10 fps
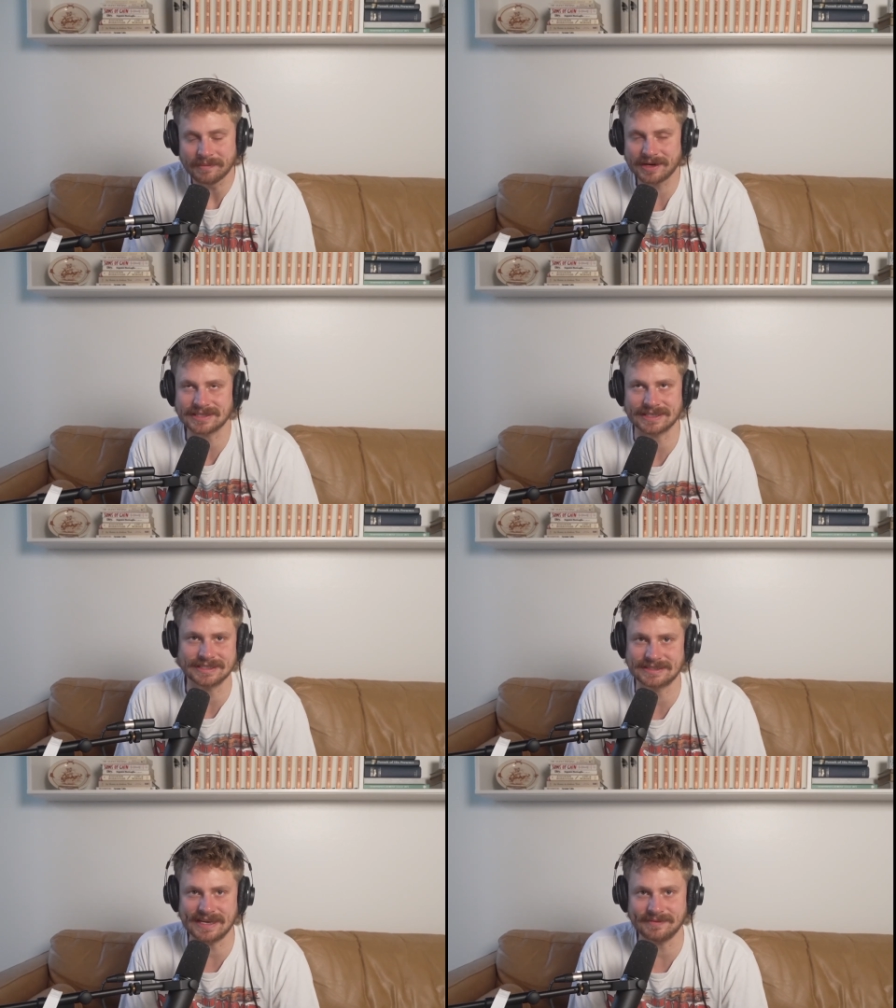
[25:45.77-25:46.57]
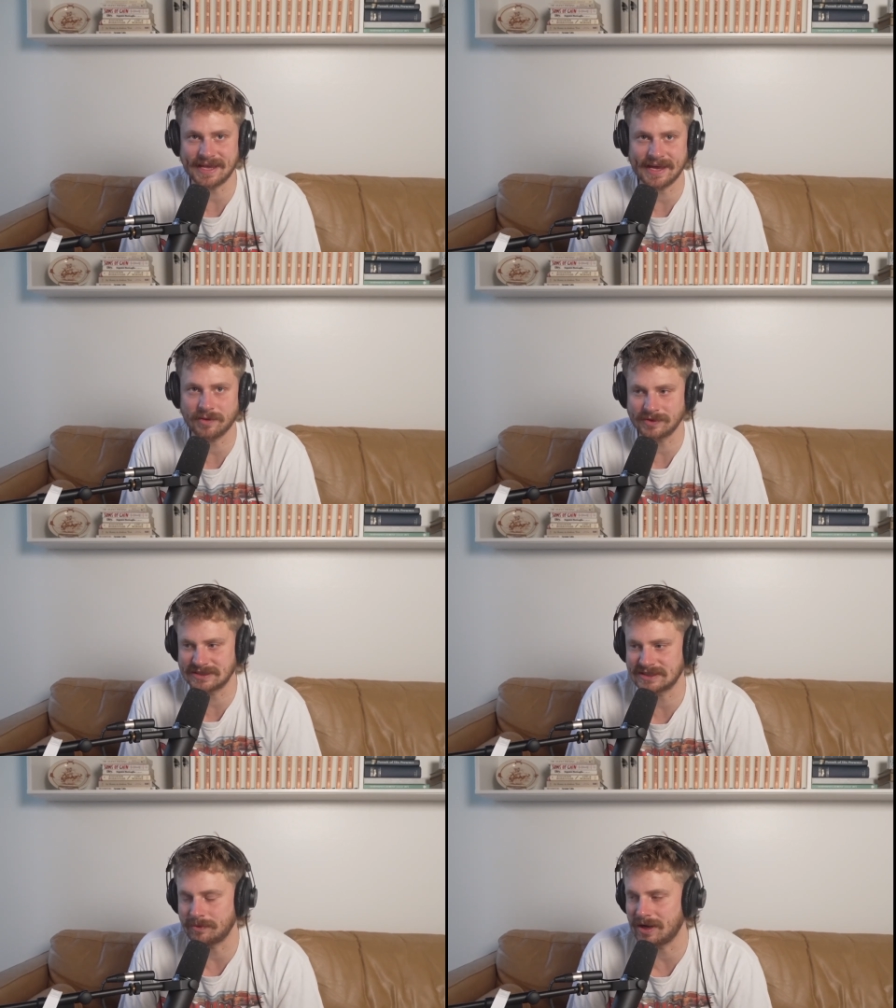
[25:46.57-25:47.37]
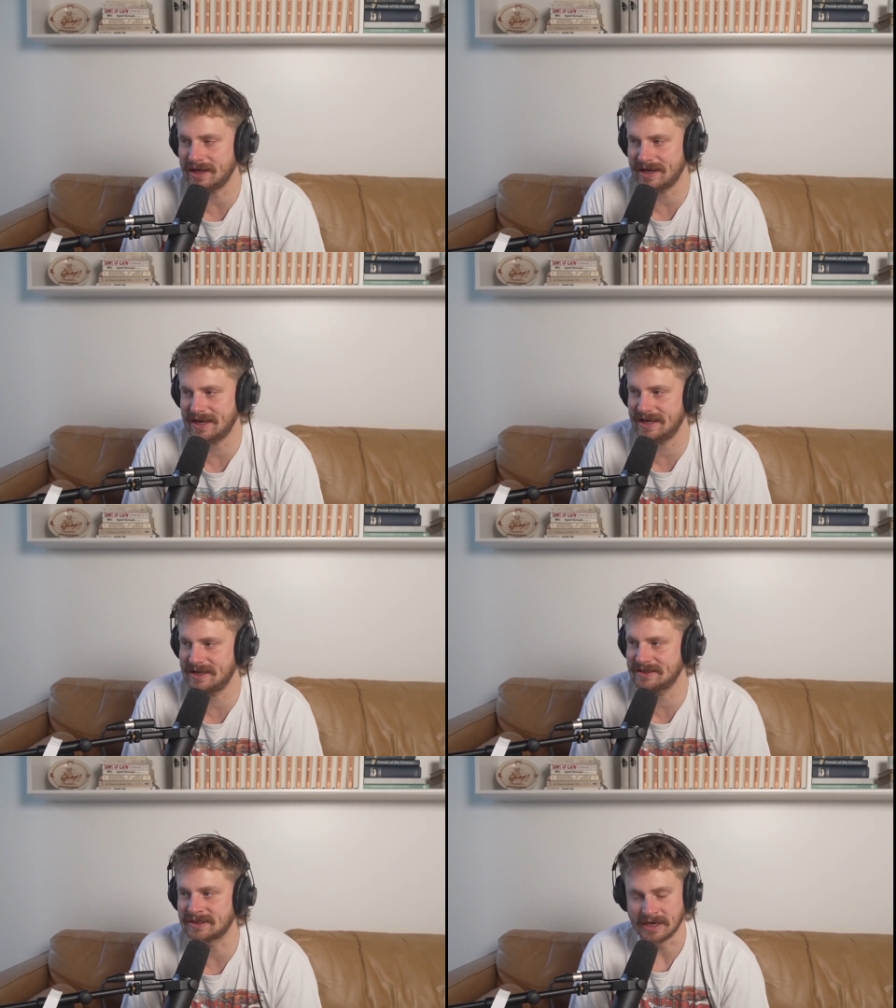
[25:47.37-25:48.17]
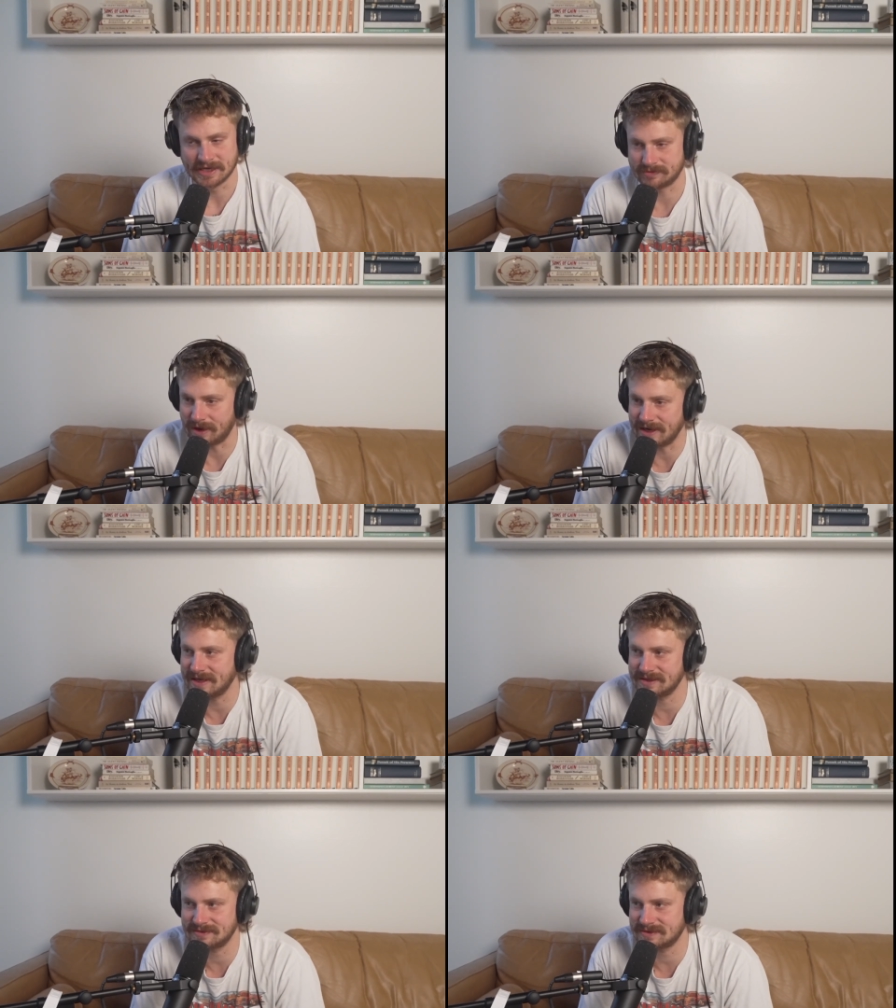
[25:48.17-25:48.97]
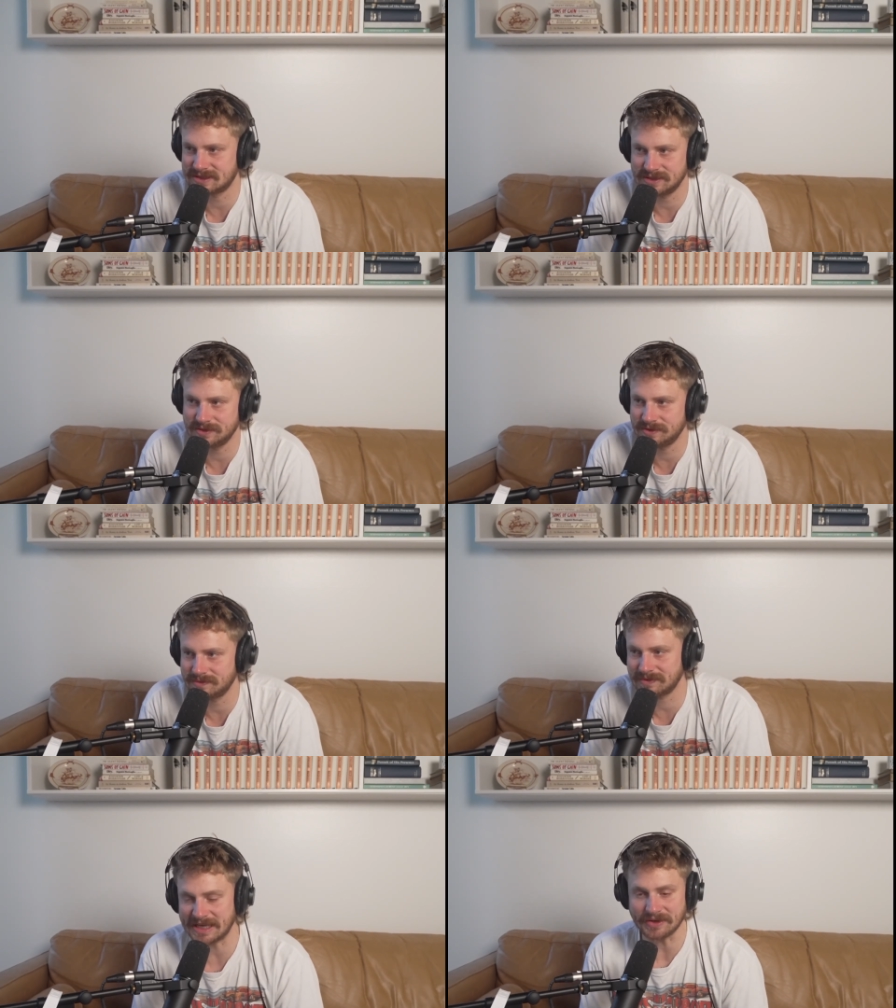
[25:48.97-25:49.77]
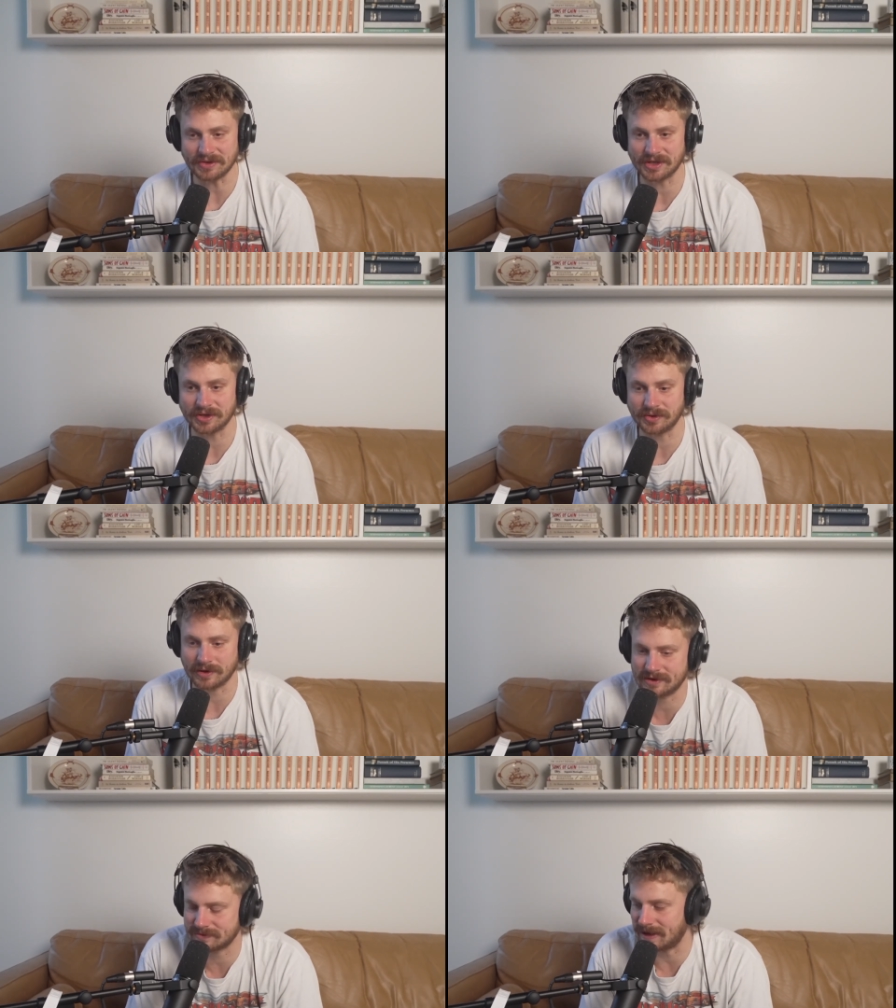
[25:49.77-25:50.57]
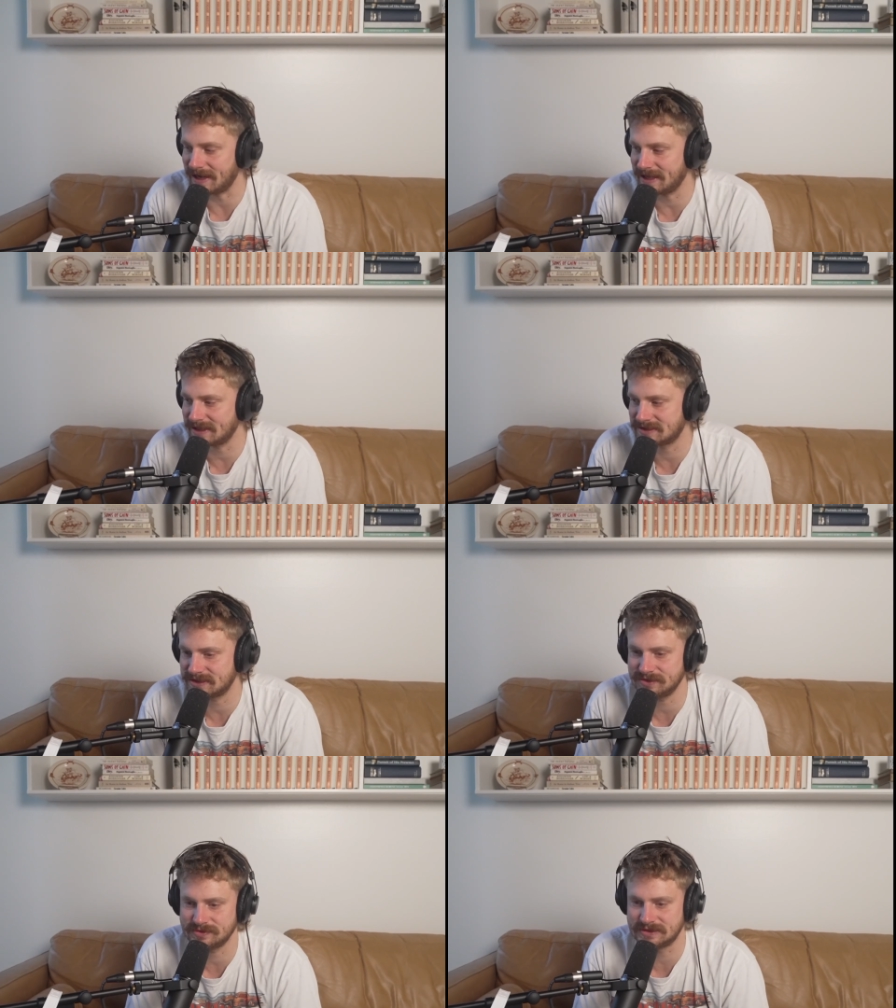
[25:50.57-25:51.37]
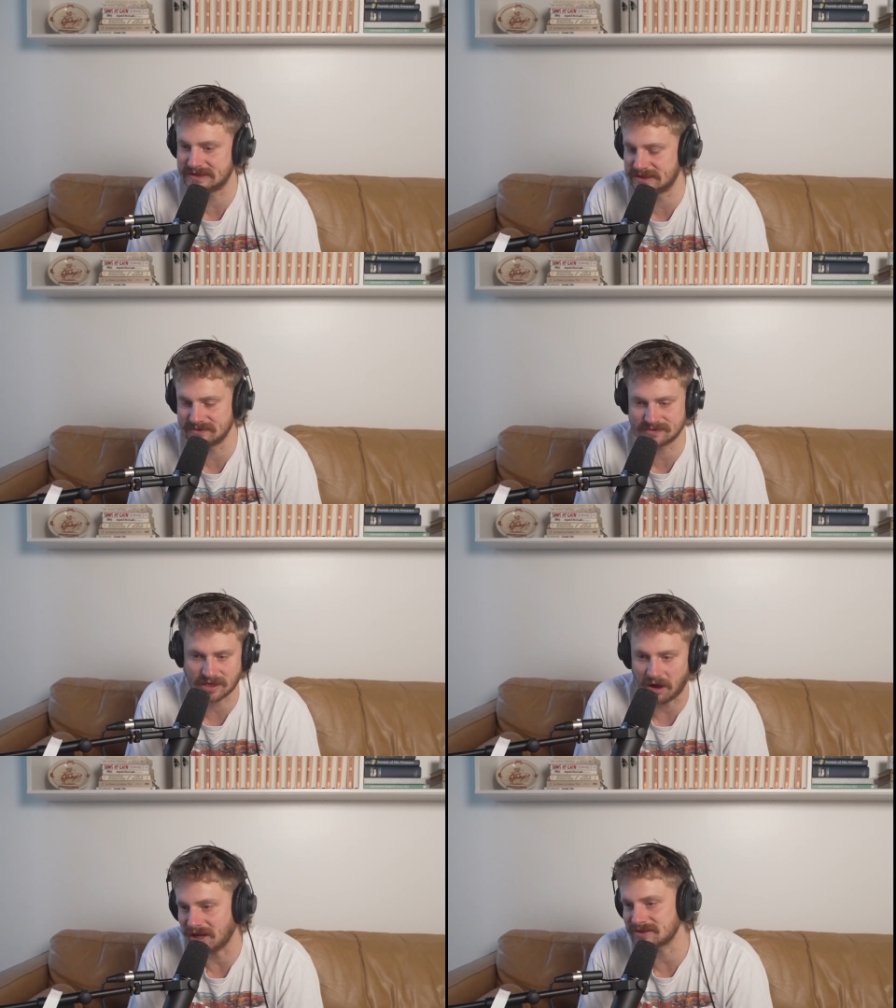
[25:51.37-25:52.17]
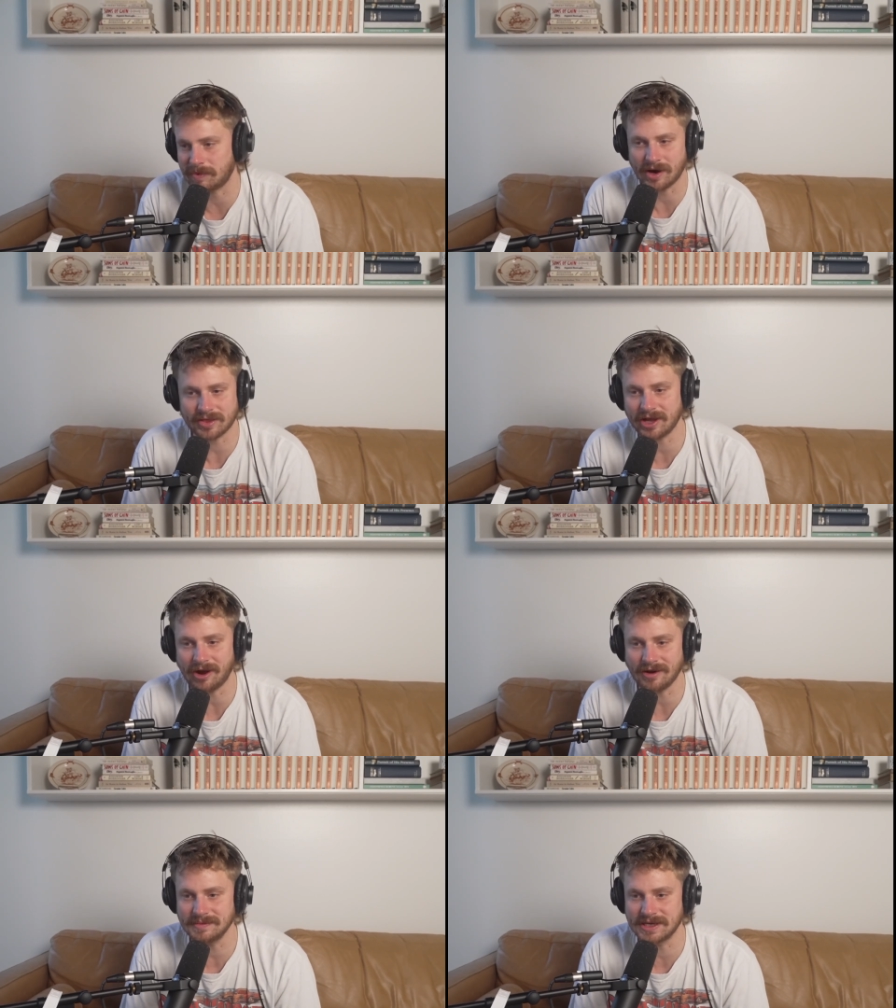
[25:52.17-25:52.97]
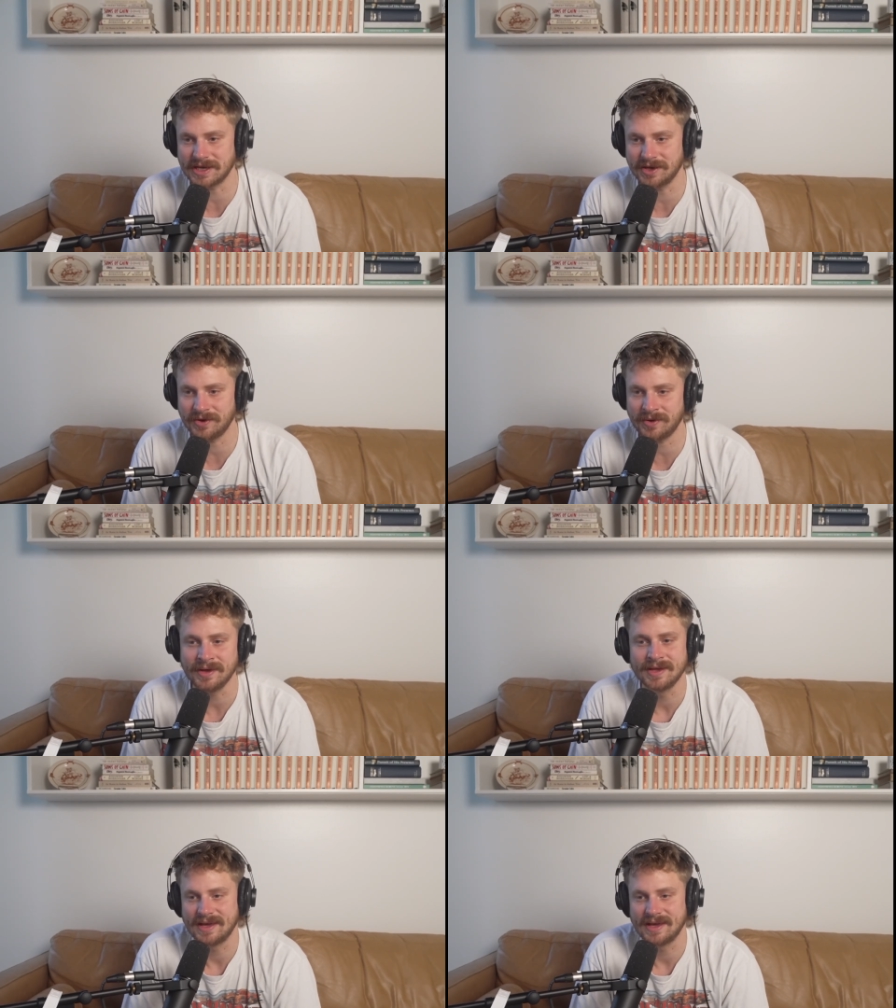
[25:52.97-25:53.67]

But it's like the same thing when someone is threatening to kill you or threatening to cause bodily harm to you.